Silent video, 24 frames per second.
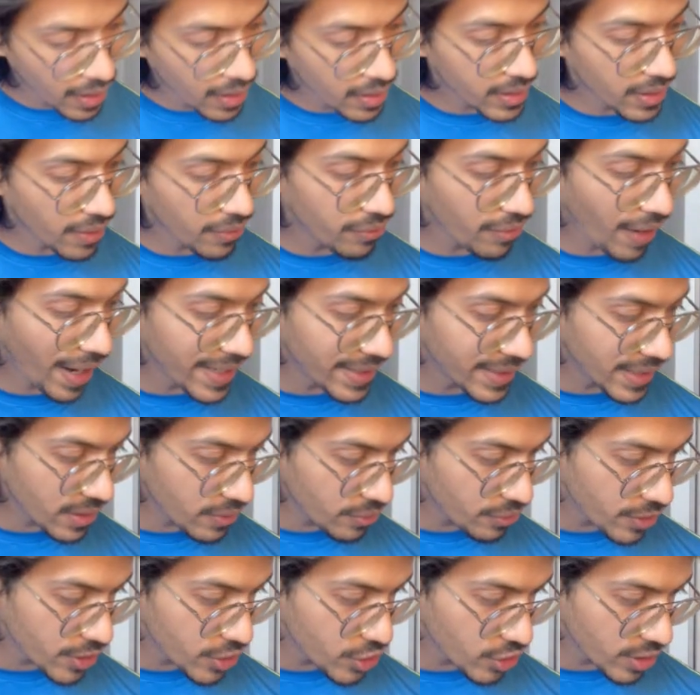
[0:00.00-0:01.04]
The fighting
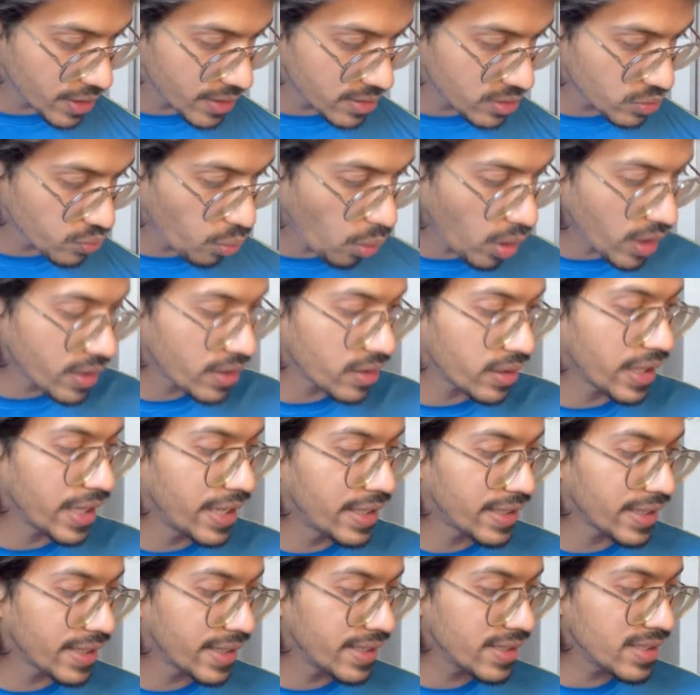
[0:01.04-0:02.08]
fish is what?
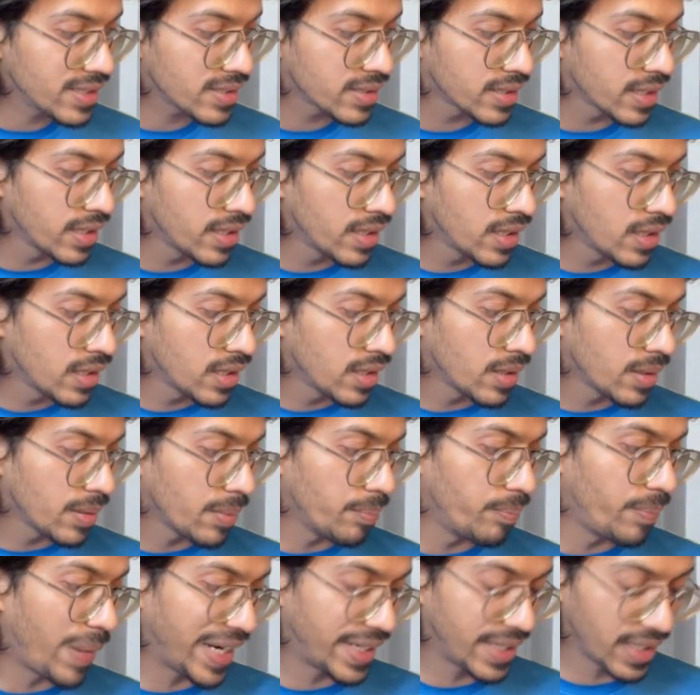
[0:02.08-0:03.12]
It is
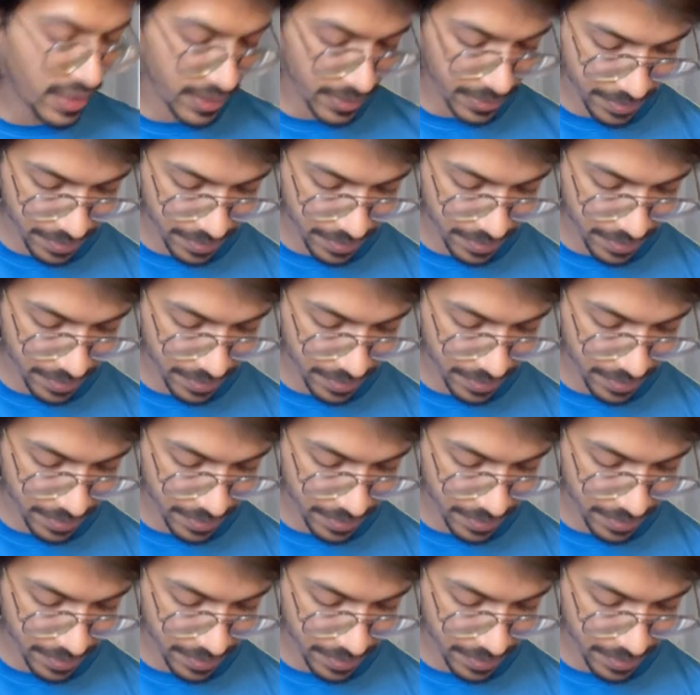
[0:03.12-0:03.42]
betta.